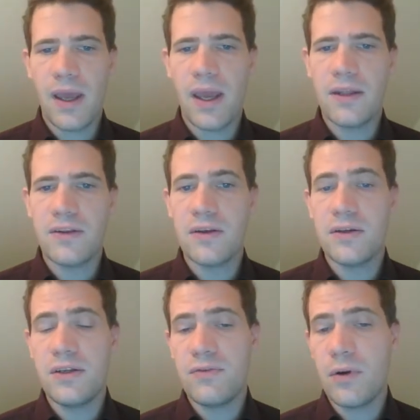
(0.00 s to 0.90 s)
and the
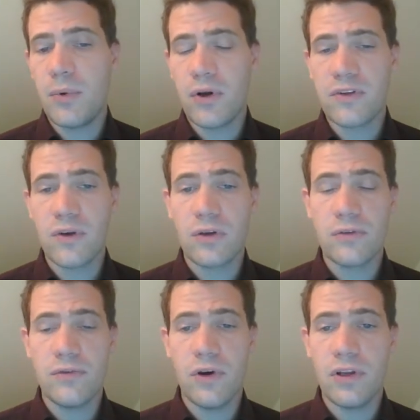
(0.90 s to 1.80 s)
d4 pawn is going to
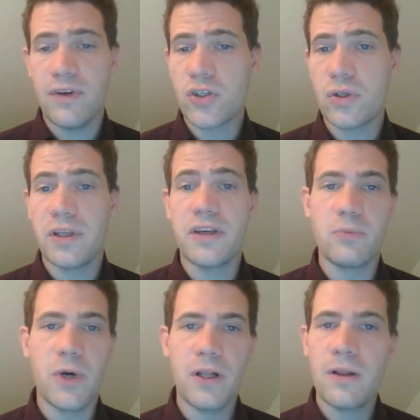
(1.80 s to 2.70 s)
fall eventually as
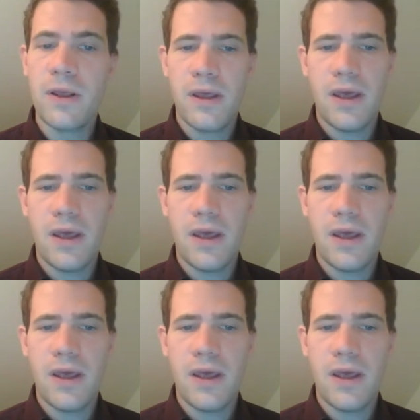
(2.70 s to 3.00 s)
well,